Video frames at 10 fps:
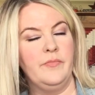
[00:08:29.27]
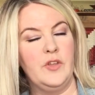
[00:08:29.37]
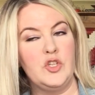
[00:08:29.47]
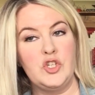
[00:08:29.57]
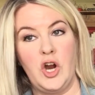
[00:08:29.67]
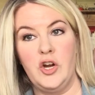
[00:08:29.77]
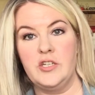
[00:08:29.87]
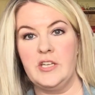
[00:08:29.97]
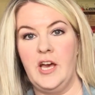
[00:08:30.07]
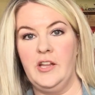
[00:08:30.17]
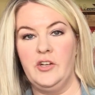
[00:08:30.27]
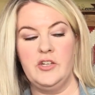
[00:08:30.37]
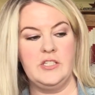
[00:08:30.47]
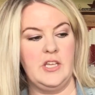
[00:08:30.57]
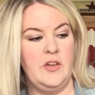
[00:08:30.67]
chart
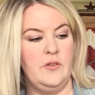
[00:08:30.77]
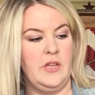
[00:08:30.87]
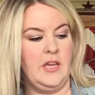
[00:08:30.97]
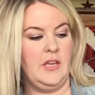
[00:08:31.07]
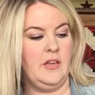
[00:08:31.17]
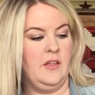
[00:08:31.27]
colors that you need